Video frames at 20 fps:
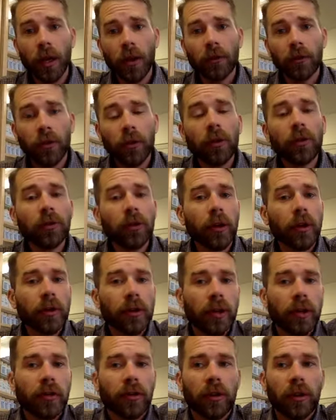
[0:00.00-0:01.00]
So those are all
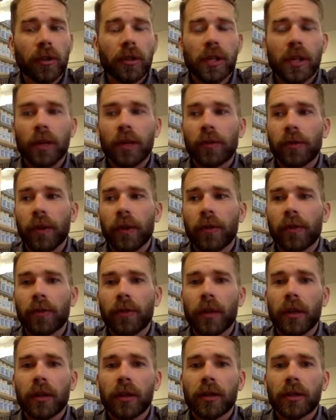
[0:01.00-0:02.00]
things that a Chinese
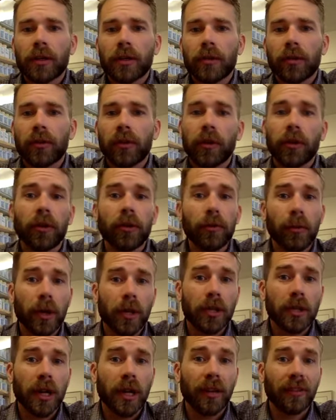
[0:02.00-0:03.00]
medicine practitioner would say, oh, this
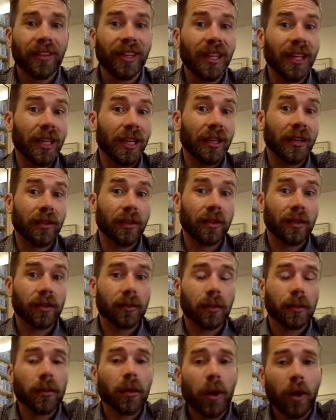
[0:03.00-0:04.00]
patient has heat.
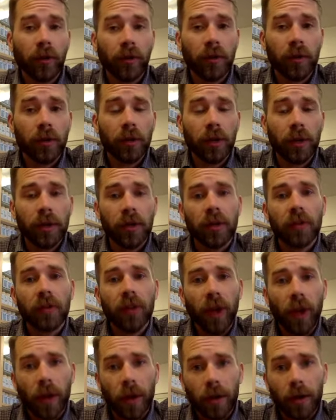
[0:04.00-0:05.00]
We would also look at their
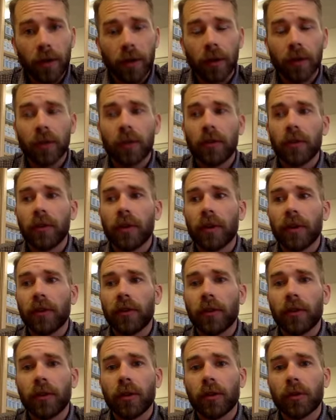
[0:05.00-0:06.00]
tongue and note that
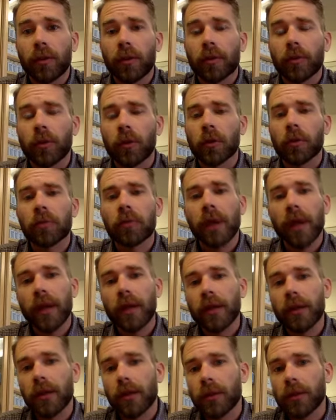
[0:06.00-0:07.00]
it's a little bit more red
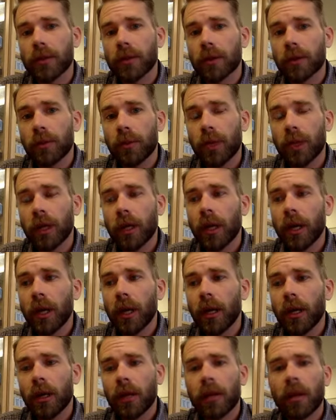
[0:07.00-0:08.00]
than it should be,
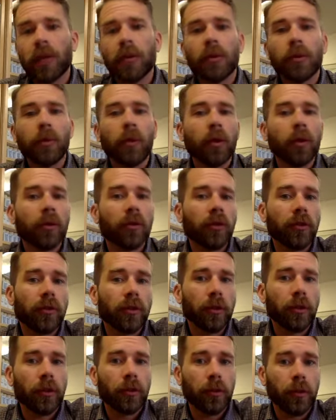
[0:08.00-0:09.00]
and that their pulse is
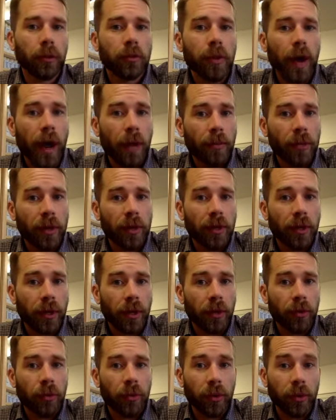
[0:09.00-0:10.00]
a little more rapid
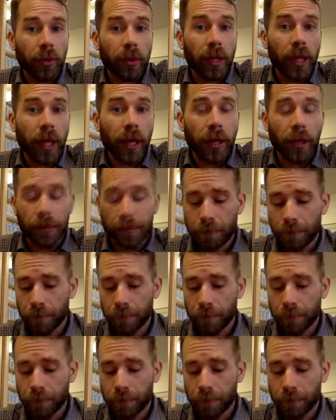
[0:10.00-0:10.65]
than we would like.